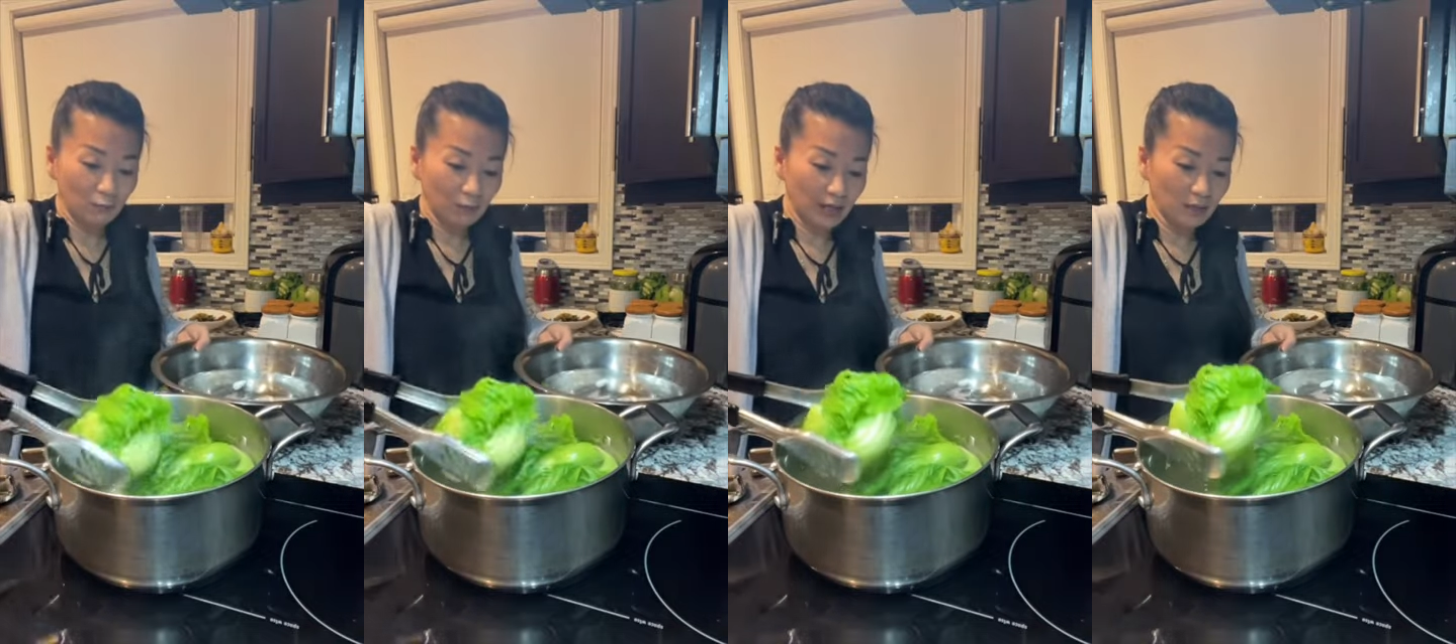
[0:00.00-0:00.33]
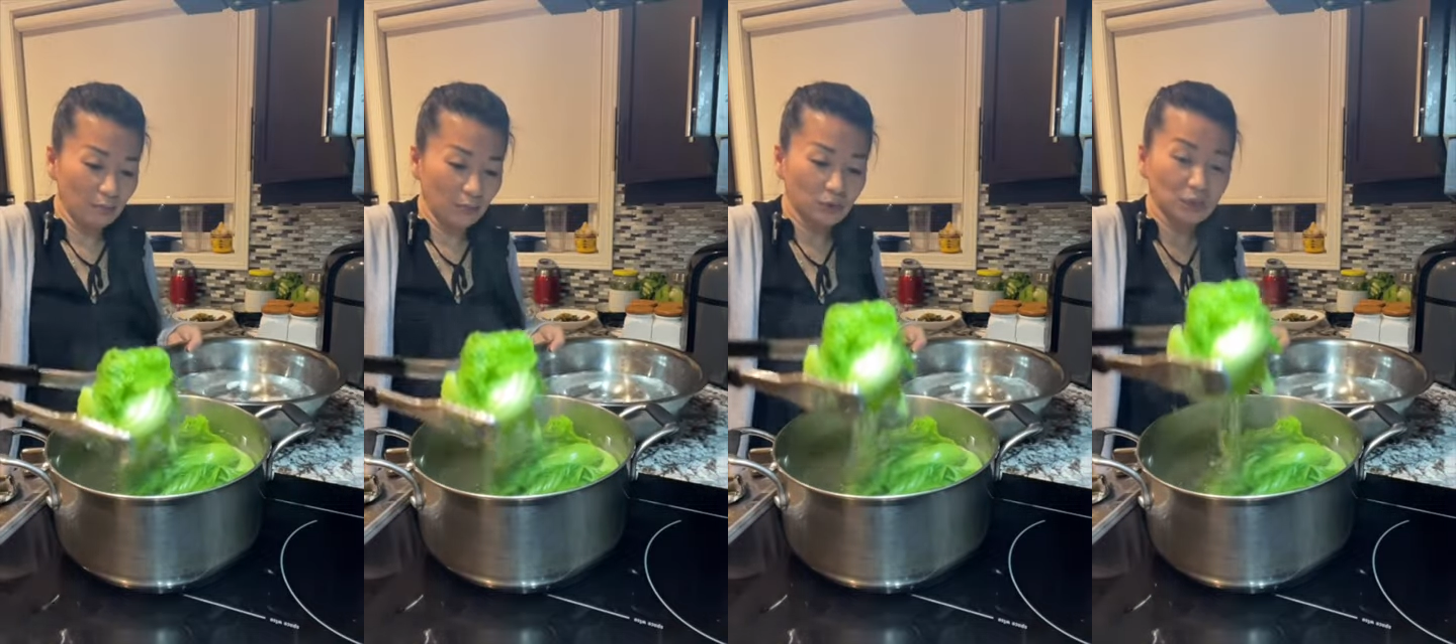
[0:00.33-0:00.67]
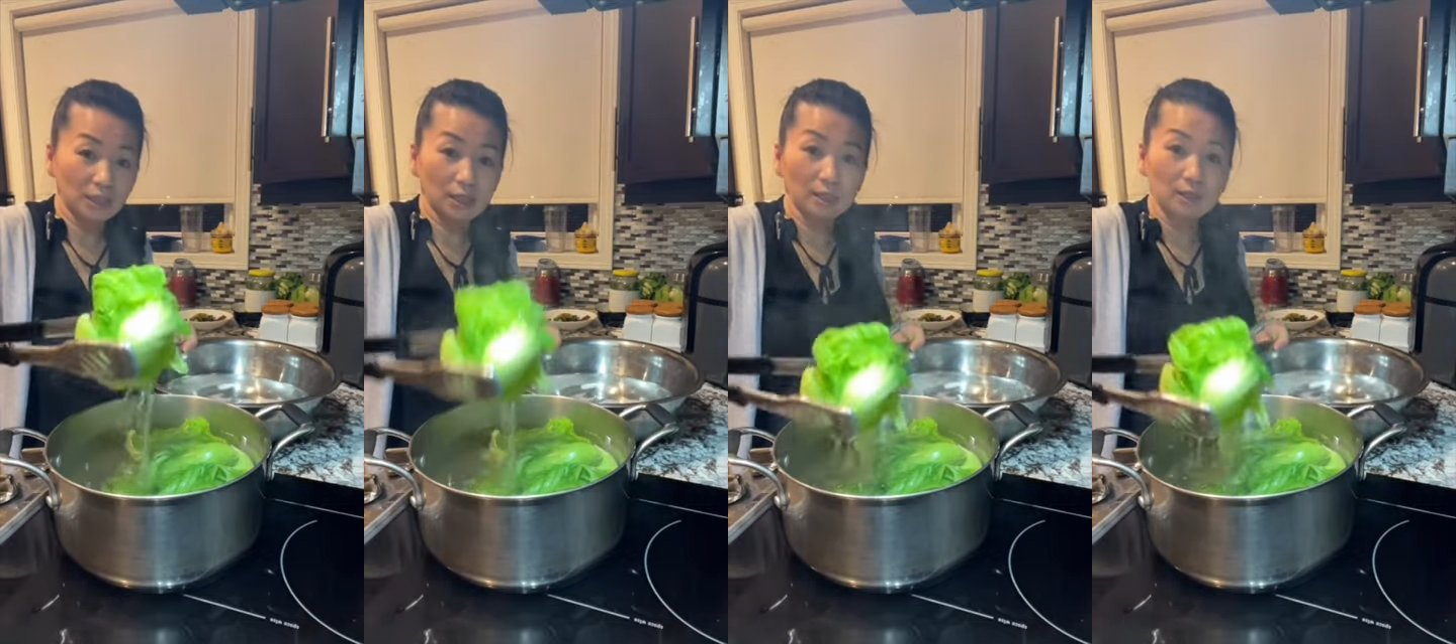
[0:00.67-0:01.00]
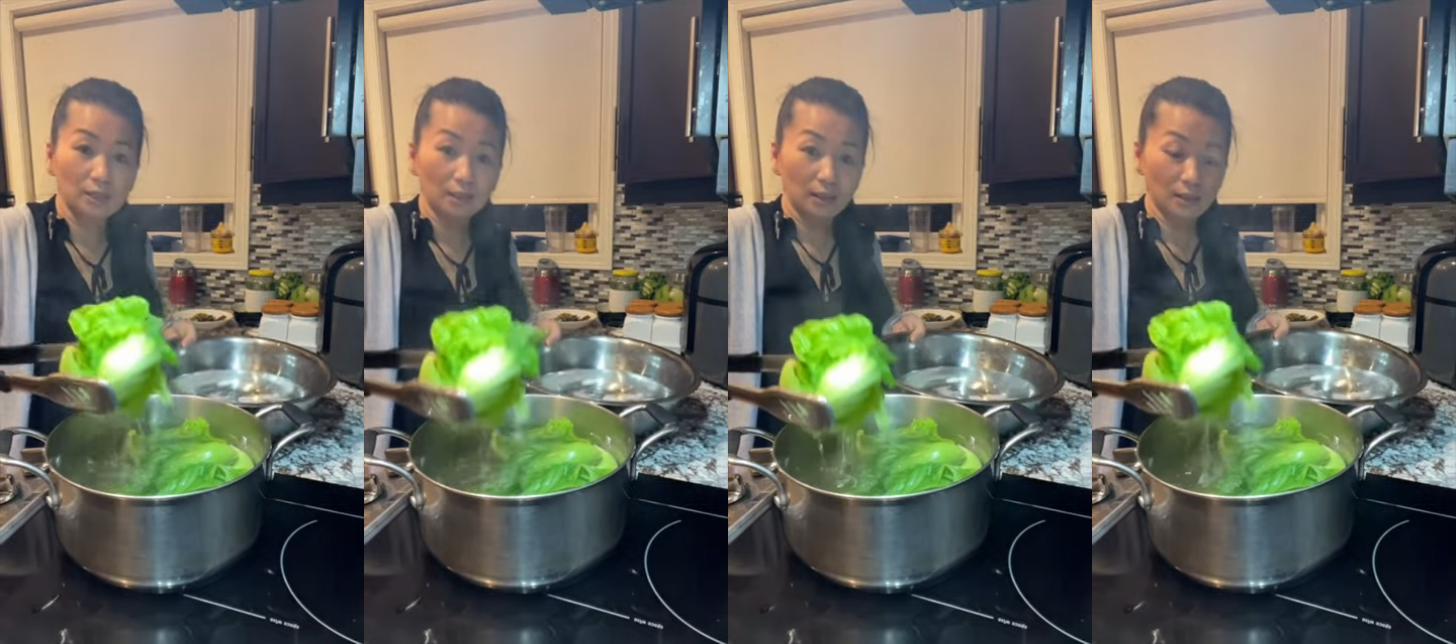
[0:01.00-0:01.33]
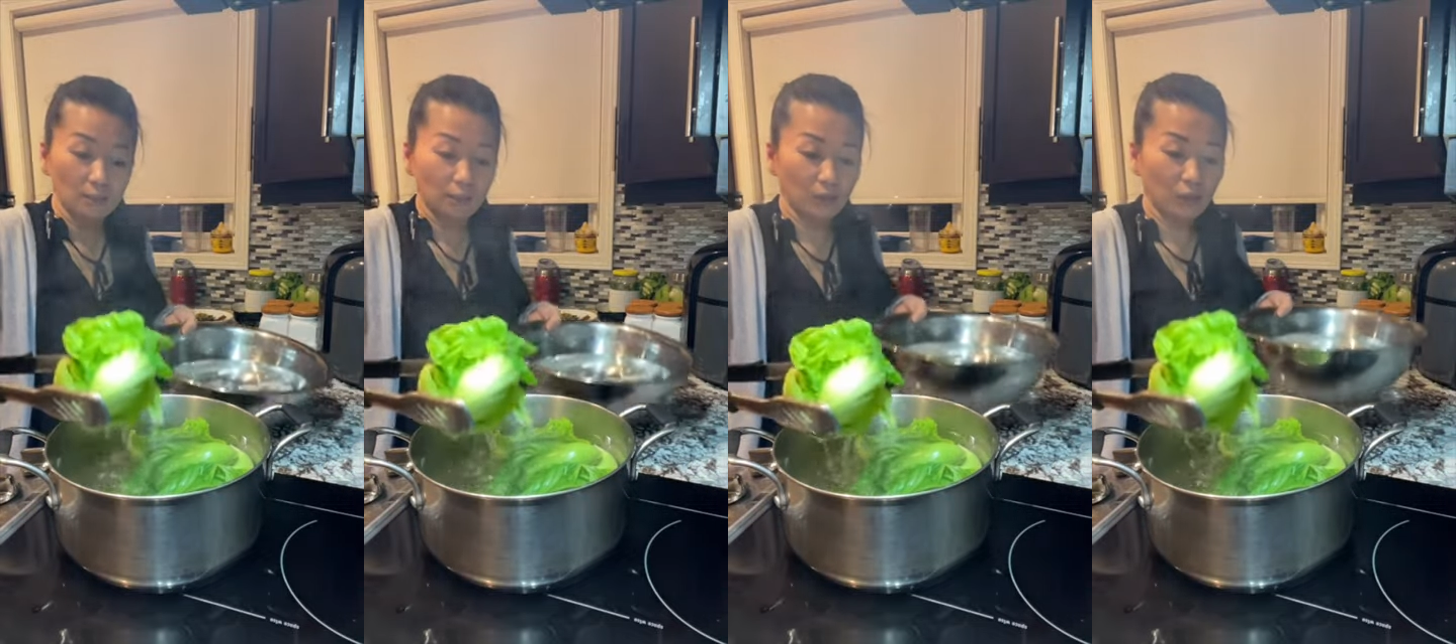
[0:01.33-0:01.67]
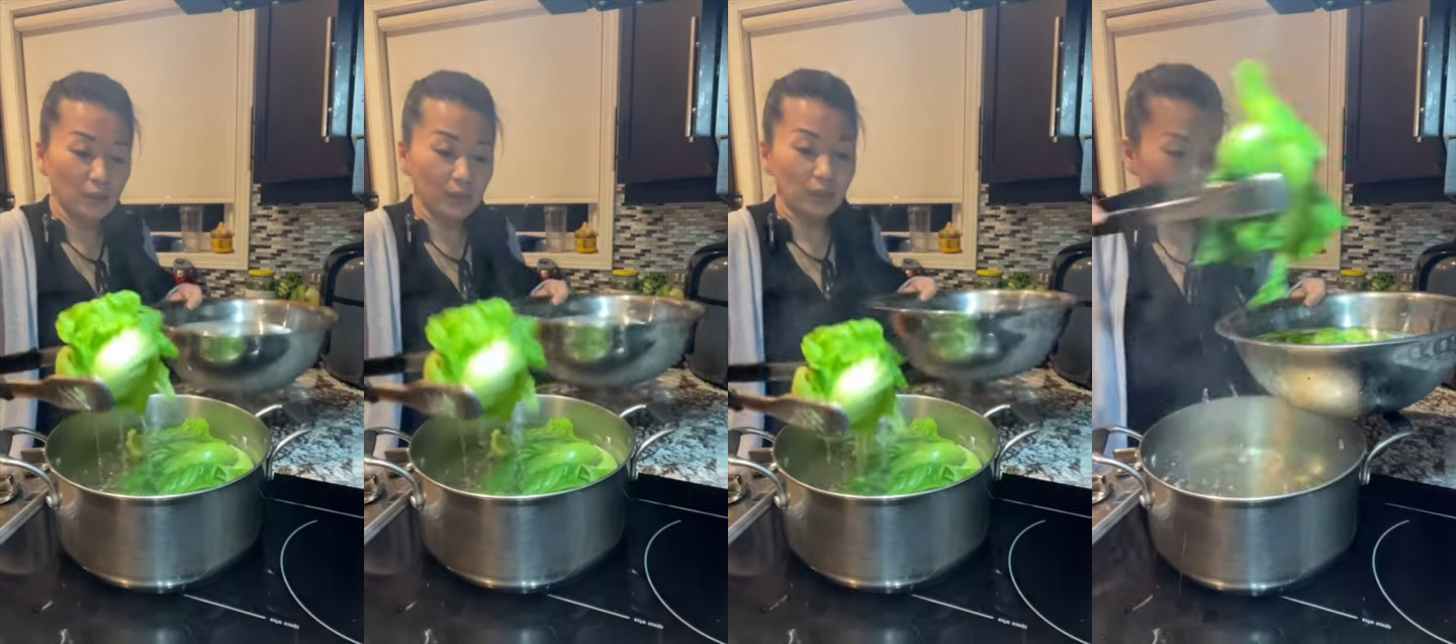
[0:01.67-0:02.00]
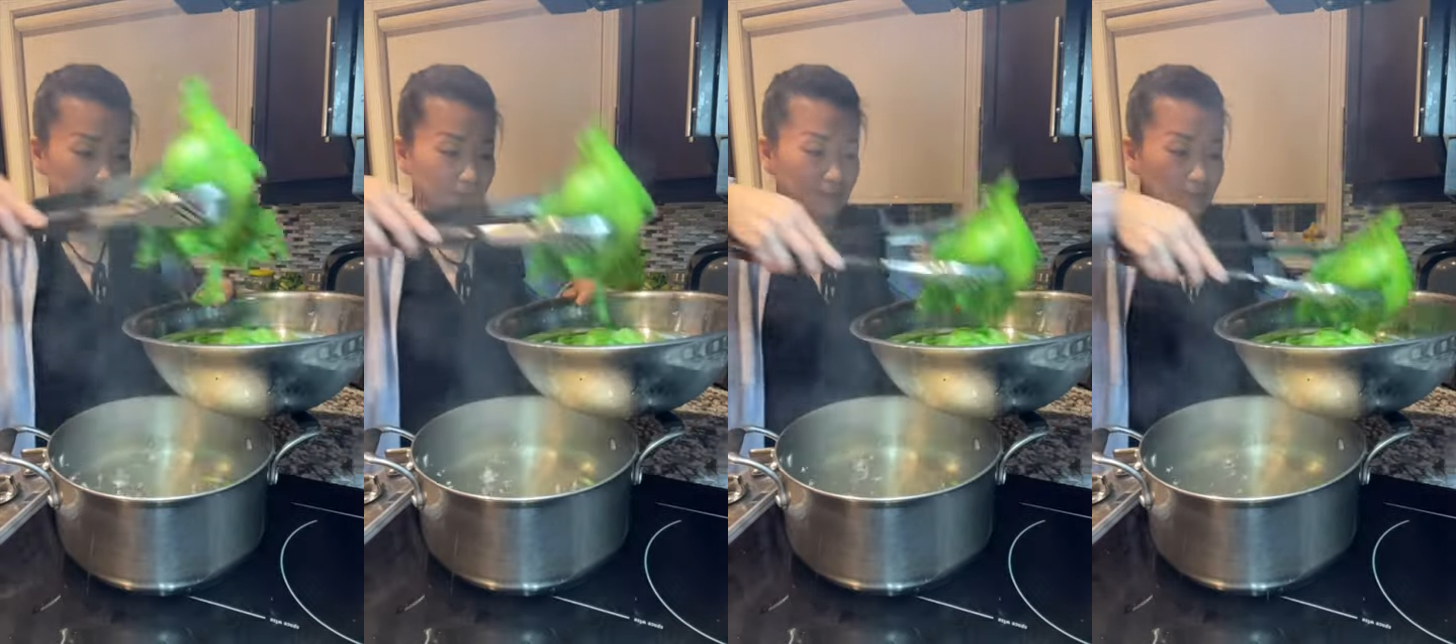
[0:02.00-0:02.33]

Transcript: very important. Put into